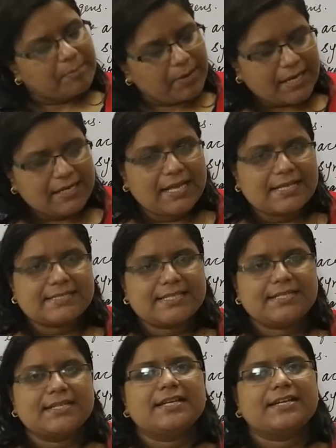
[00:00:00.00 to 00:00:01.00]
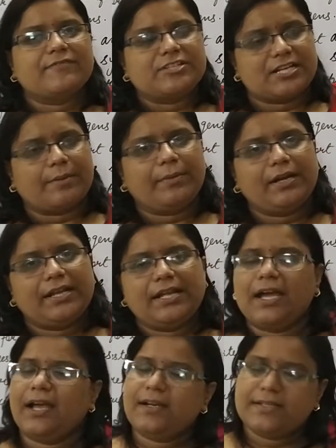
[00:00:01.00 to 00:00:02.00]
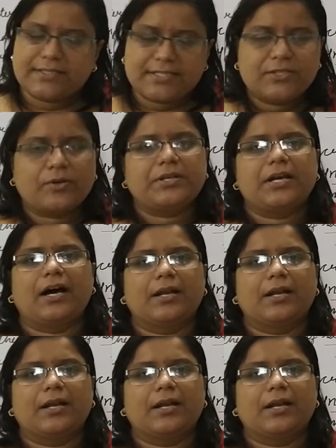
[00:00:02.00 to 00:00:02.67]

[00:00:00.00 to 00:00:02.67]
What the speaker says: bile acid, vitamin D and steroid